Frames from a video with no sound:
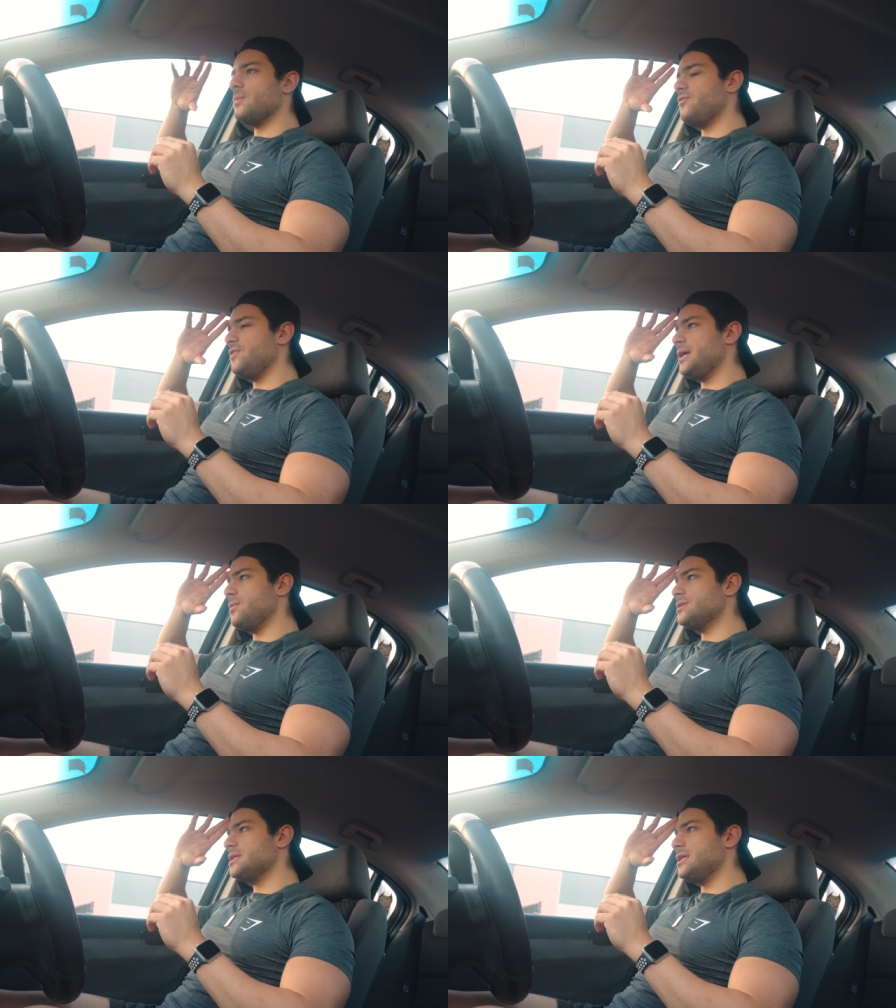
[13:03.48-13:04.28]
over my fear
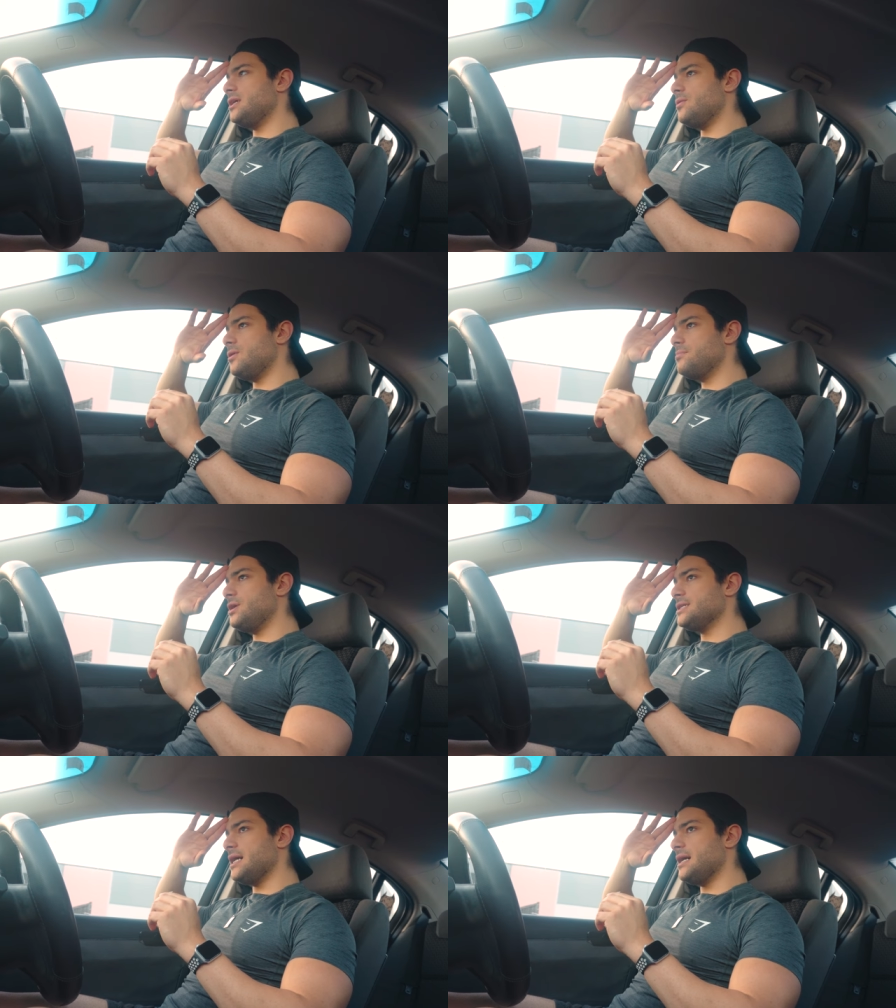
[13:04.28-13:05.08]
and was like you know what
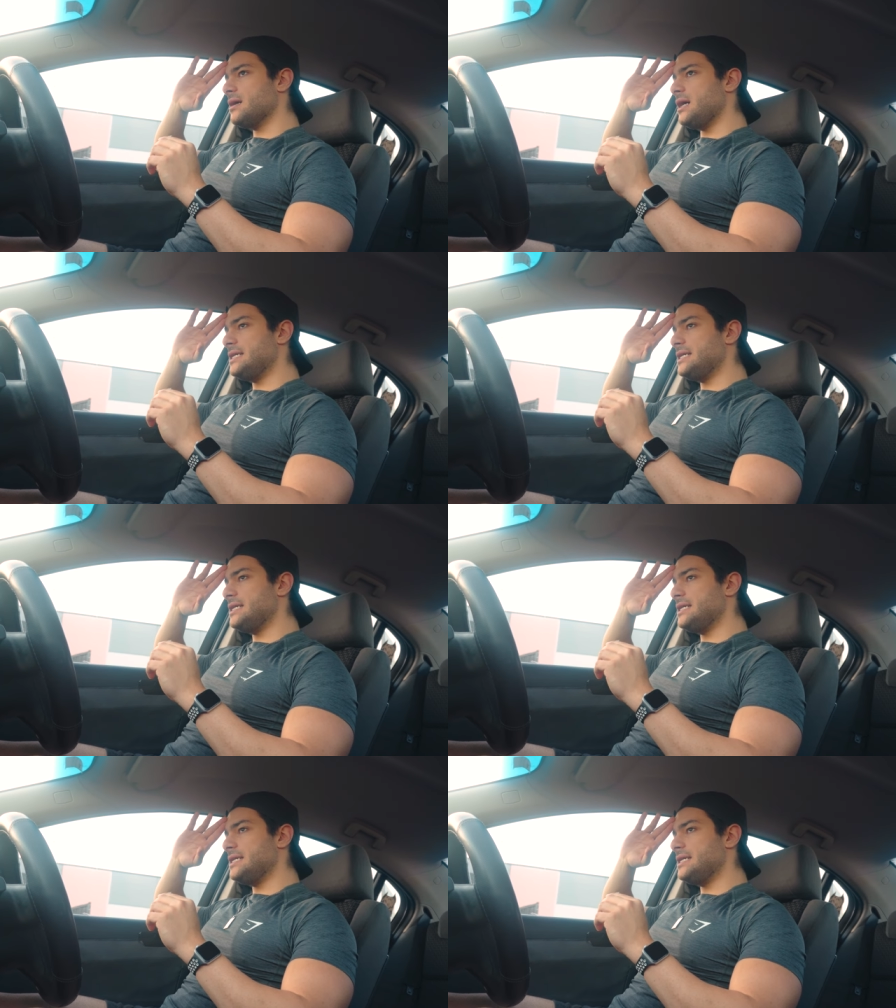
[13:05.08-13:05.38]
because i,